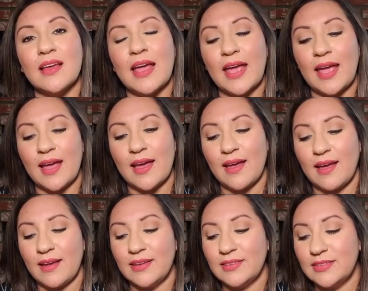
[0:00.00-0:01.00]

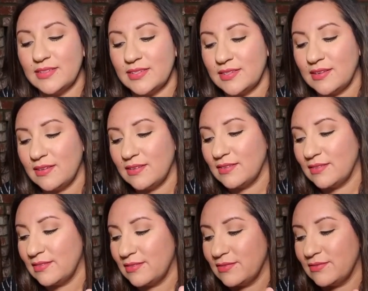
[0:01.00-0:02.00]
and
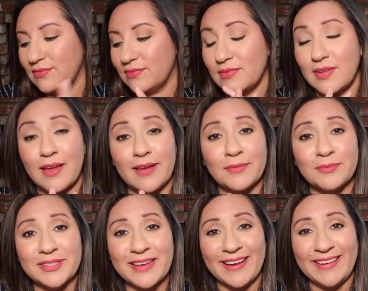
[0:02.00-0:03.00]
I'm
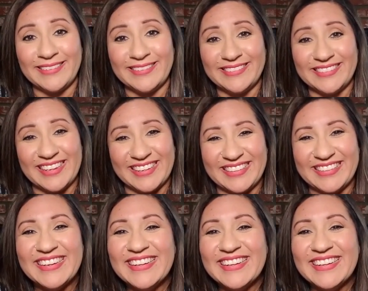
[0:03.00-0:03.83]
done.